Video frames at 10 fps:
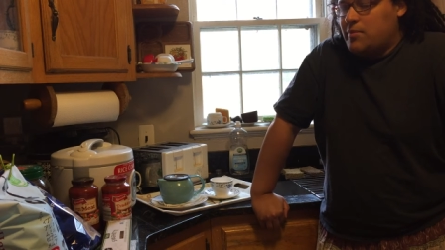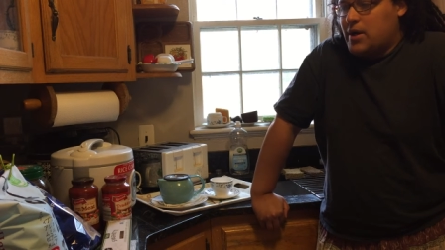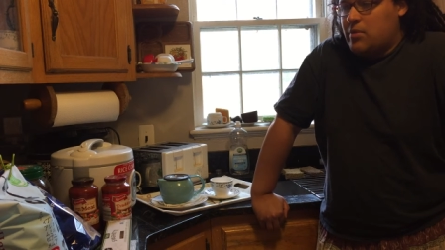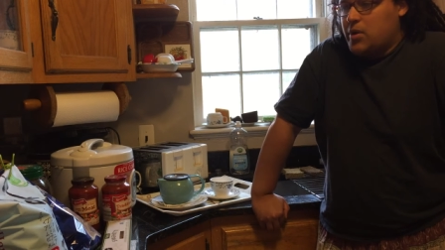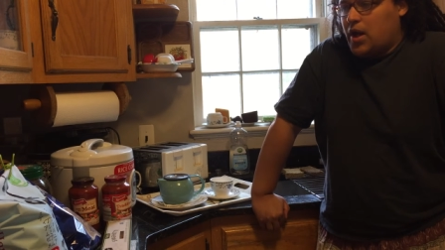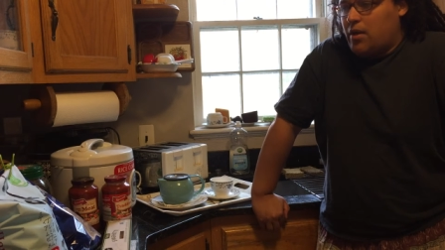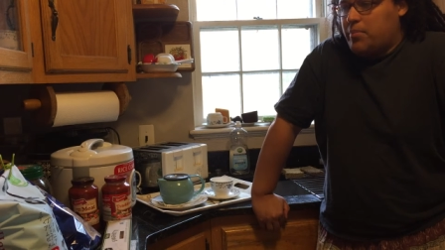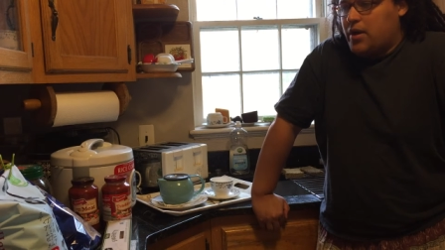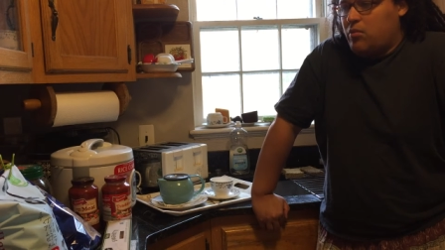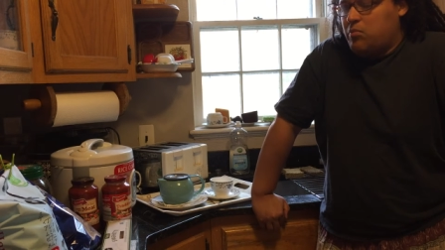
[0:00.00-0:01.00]
I've become a
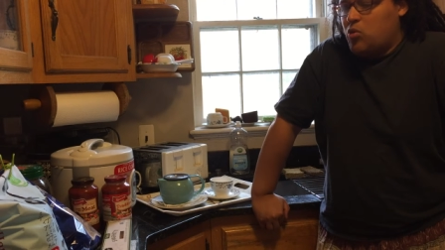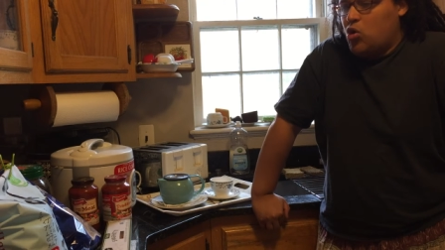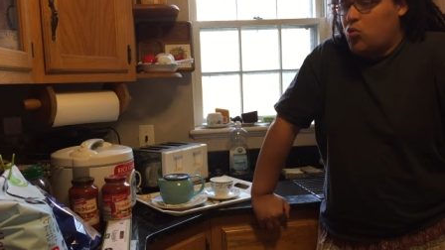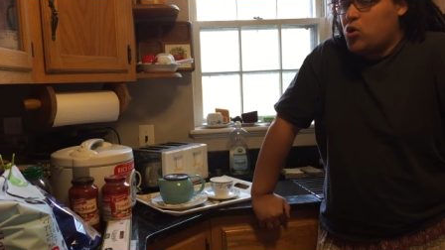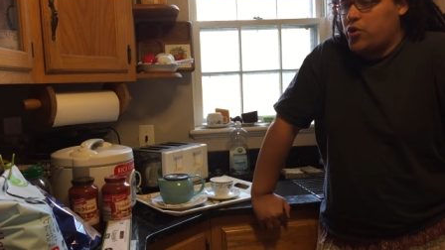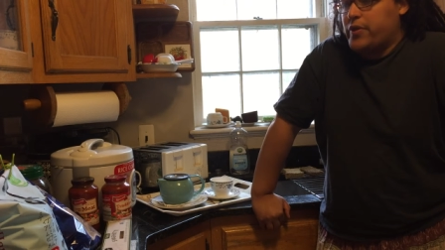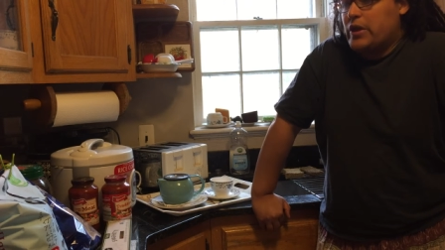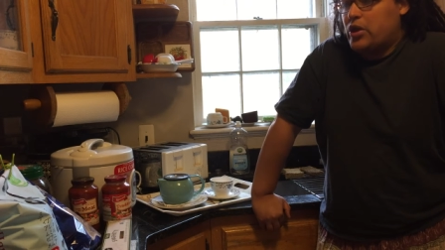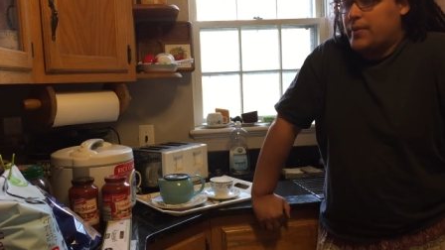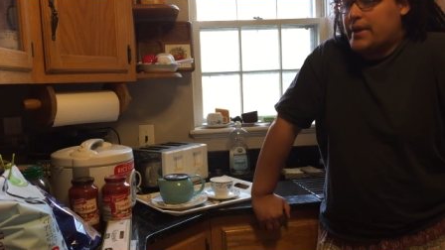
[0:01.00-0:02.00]
lot more worth
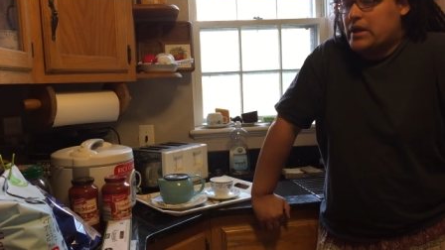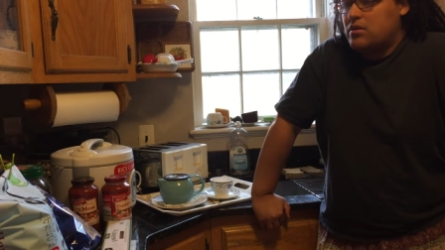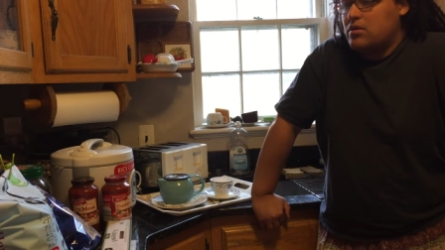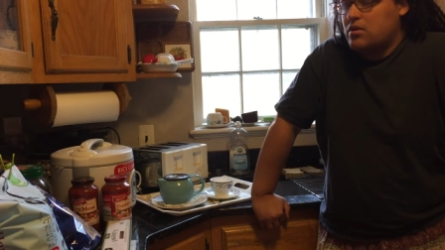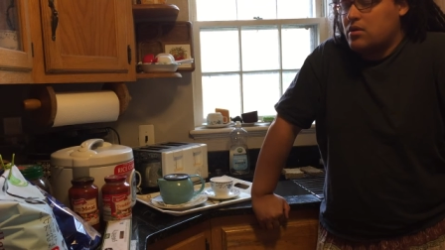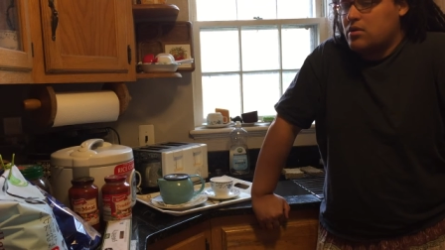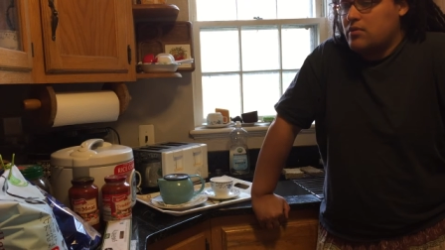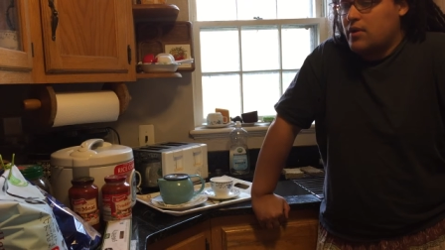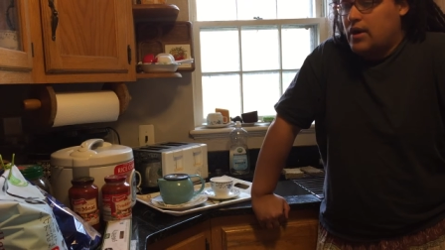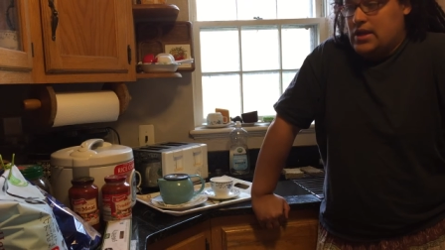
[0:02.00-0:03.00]
knowing,
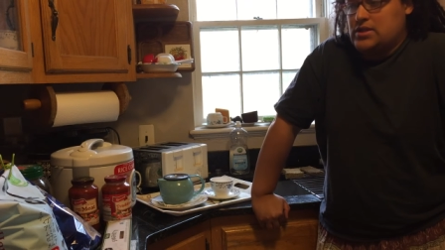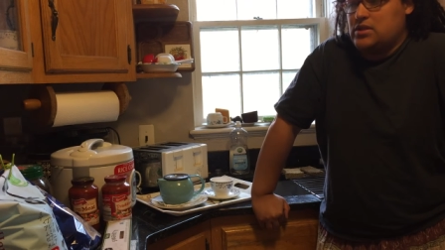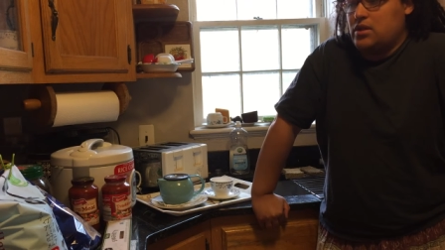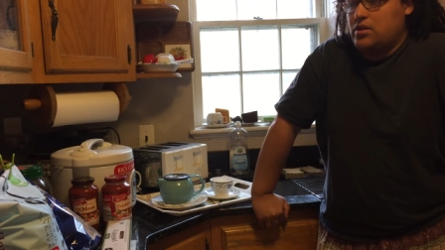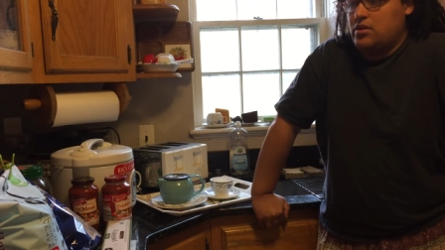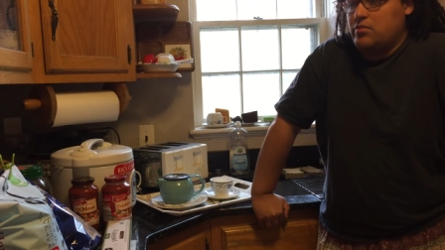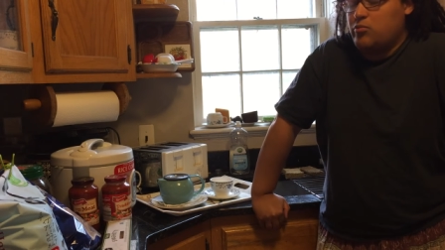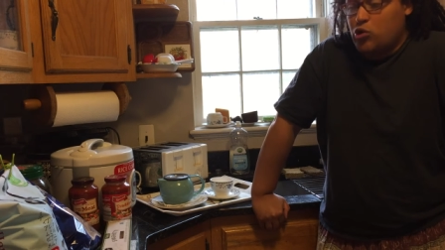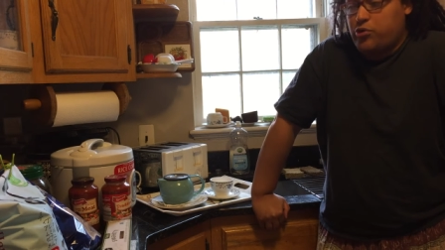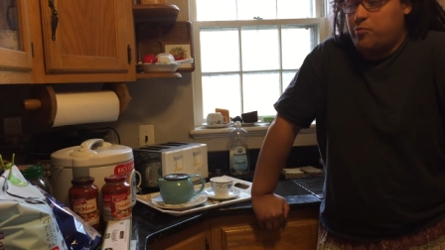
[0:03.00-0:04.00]
honestly.
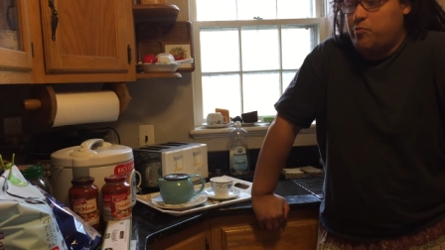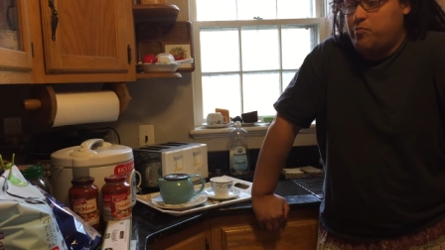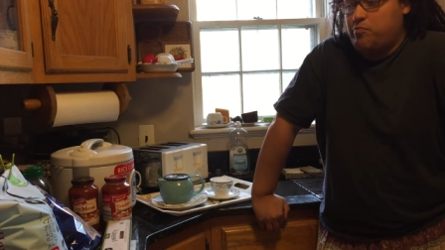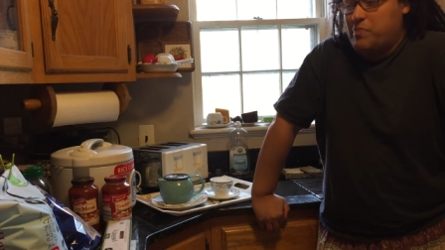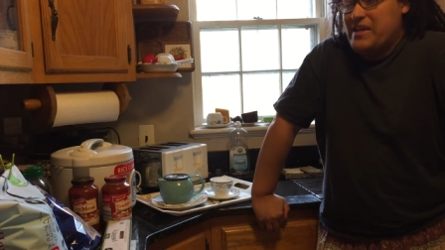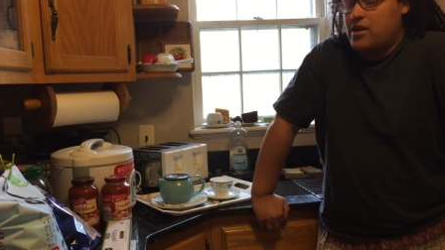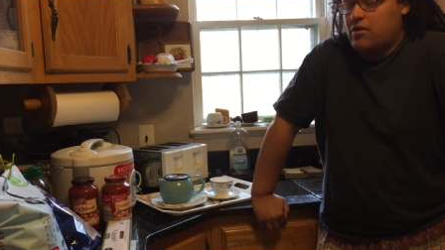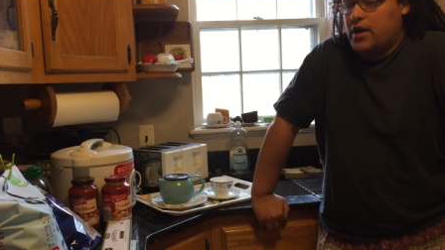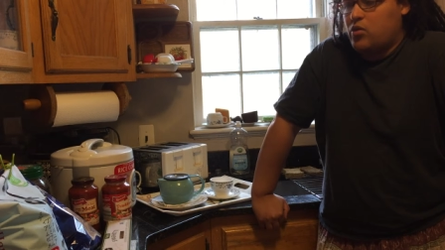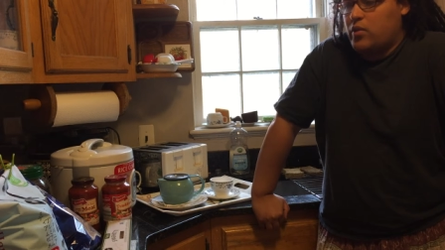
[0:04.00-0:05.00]
Worth being
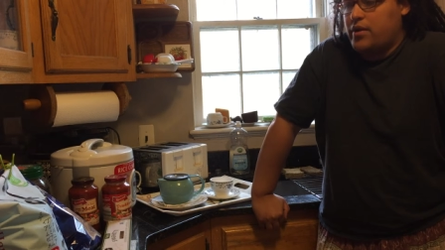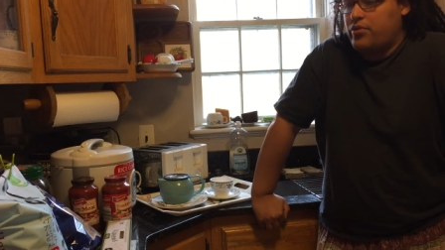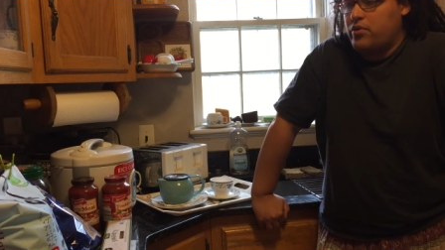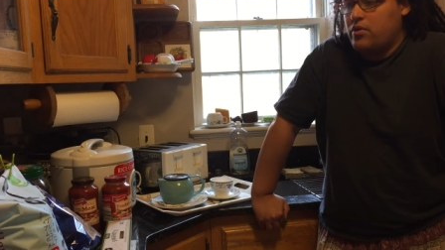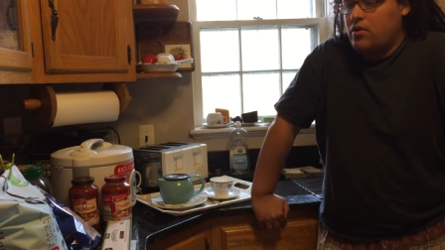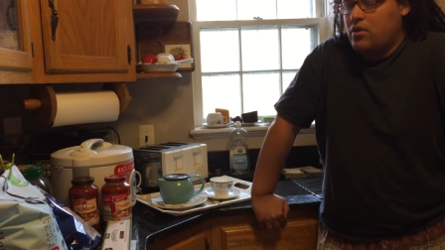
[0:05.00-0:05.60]
around with.